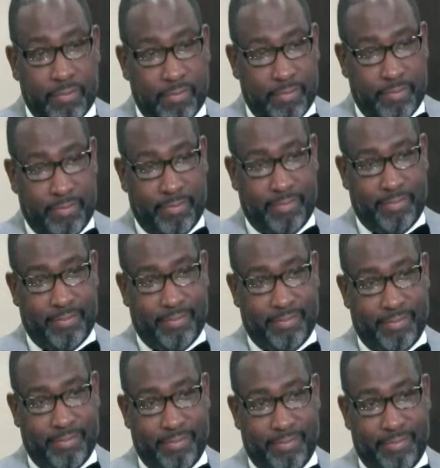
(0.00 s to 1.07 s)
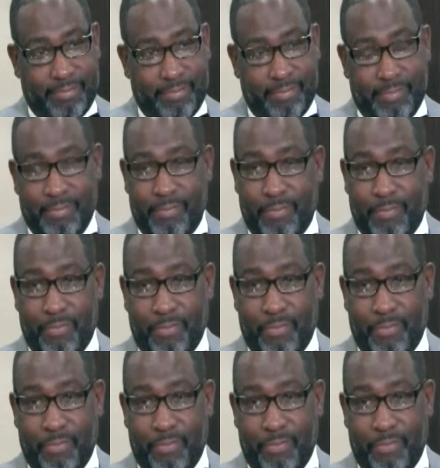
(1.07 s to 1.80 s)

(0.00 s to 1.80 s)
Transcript: (silence)